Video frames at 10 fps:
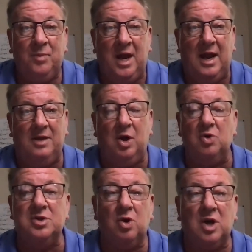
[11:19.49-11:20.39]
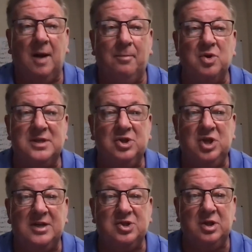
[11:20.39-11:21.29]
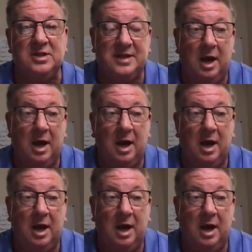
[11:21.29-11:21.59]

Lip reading: And those are a couple suggestions.